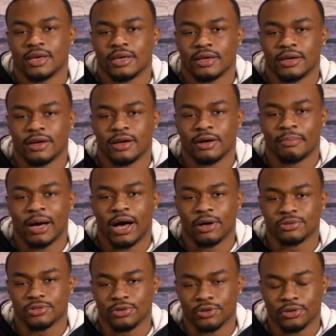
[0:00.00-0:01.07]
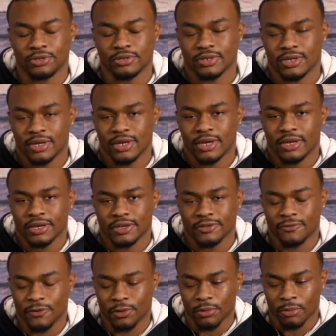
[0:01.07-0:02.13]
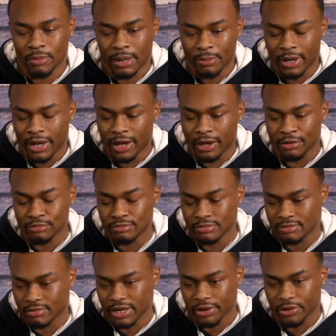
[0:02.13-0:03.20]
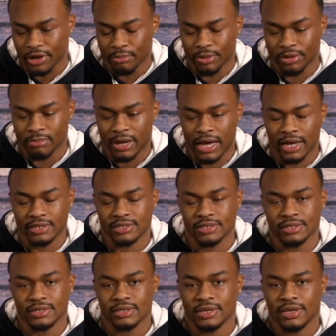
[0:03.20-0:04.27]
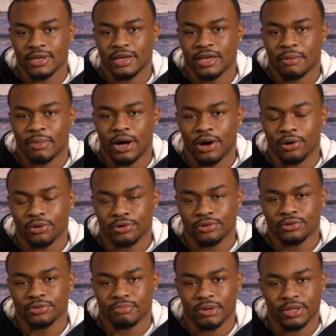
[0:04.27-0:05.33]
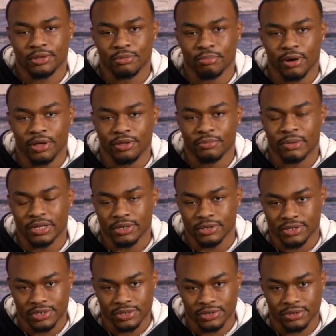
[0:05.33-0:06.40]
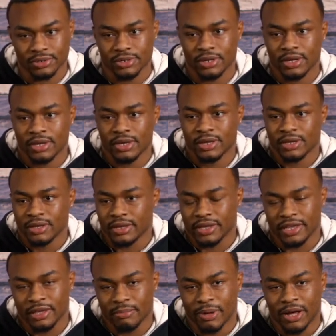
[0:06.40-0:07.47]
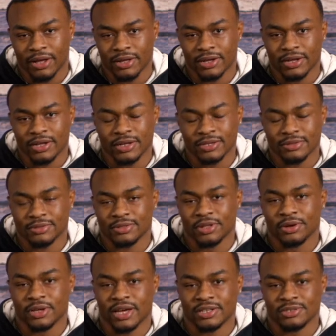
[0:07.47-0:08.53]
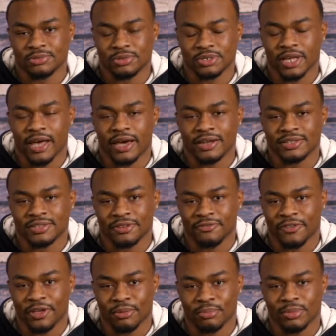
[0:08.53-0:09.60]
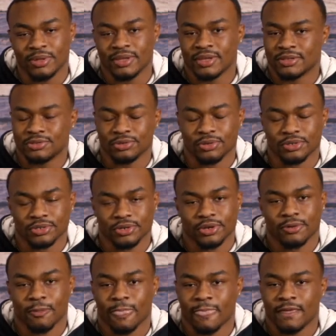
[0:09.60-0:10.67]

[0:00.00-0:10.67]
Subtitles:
My household is filled with my mom, my grandma, my auntie, my uncle, my little brother, my little sister, and my little cousin who just got added to the family 2 years ago.